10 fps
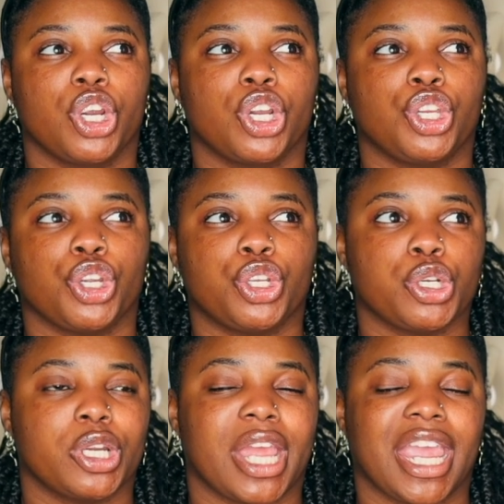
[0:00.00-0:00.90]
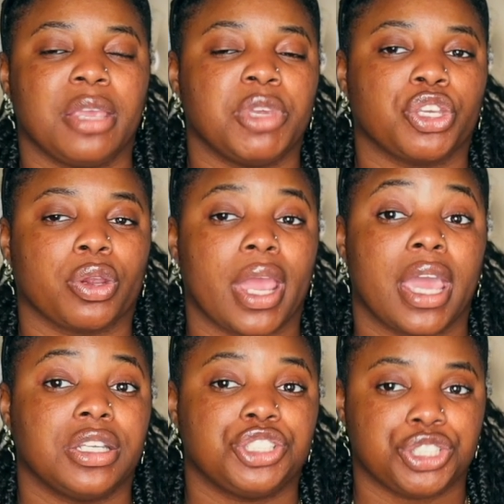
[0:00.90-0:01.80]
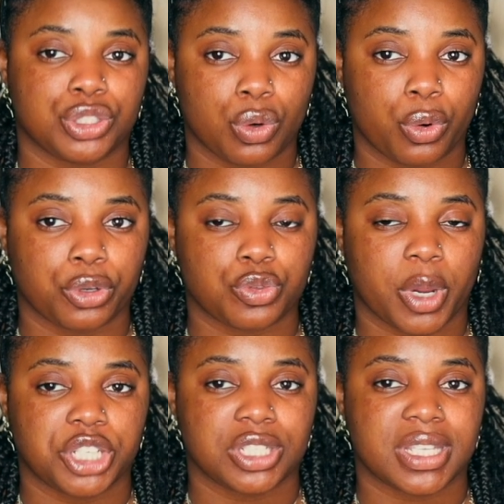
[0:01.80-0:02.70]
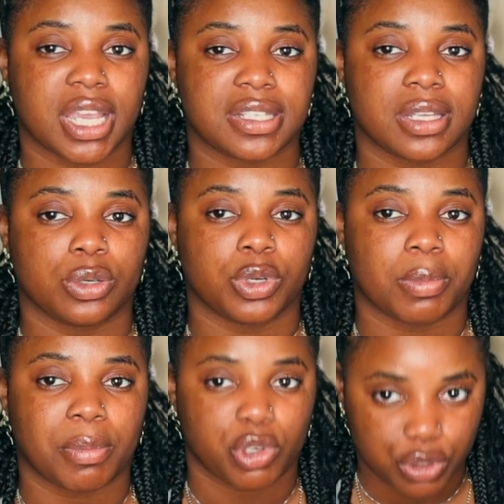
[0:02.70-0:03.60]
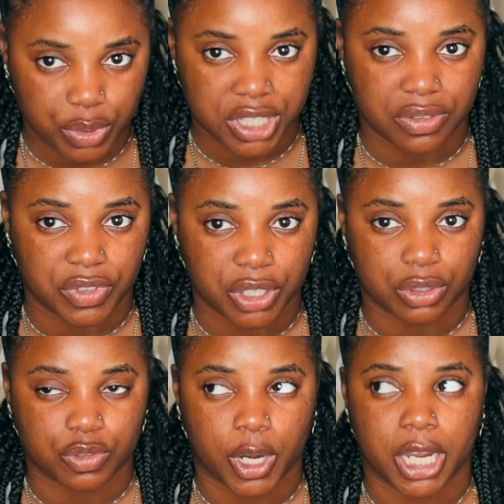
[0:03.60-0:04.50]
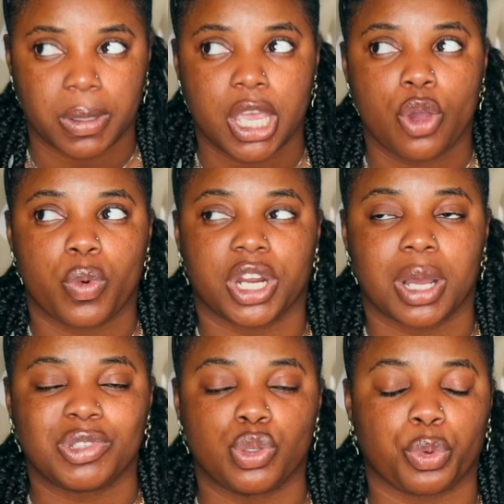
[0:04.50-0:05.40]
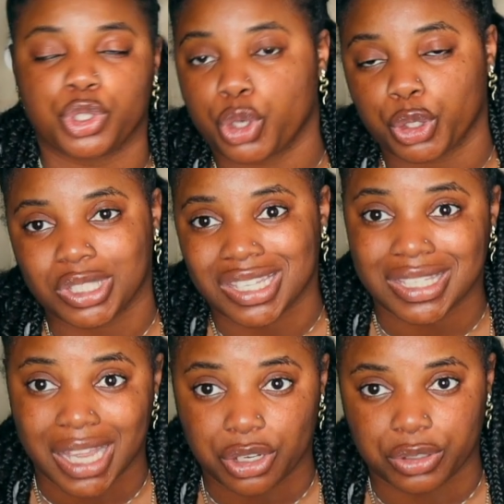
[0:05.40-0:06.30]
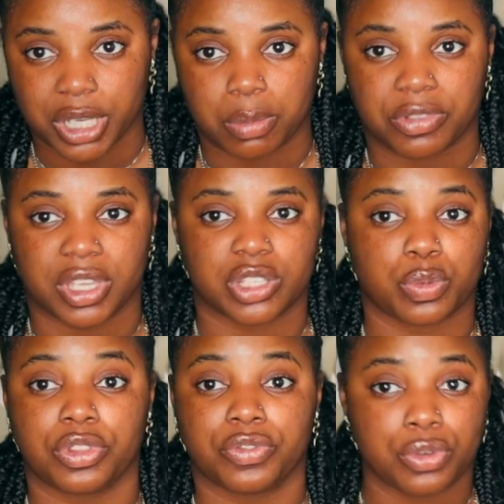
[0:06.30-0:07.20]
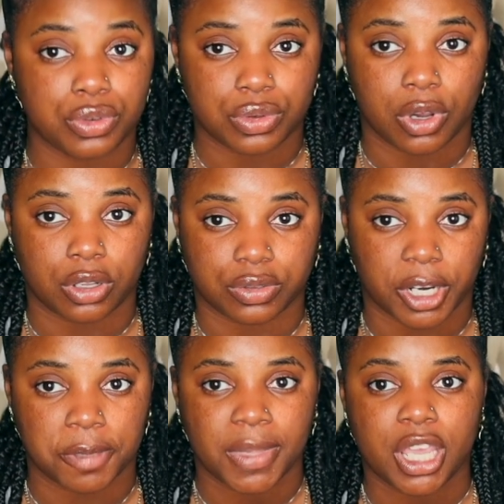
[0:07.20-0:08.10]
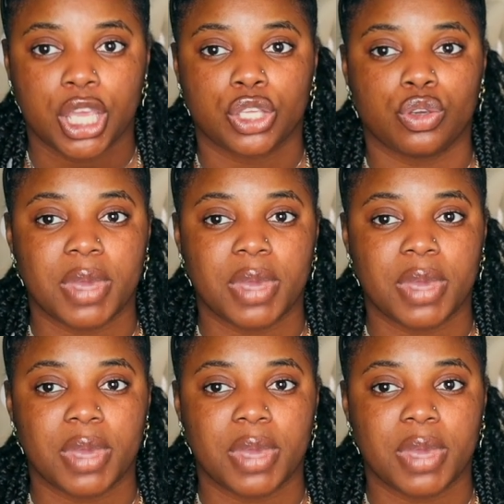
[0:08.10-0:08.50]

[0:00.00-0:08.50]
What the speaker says: you're aiming your energy towards, right? Just like I said in one of my most recent videos, right? When it comes to return to sender type of things with the voodoo dolls, right? You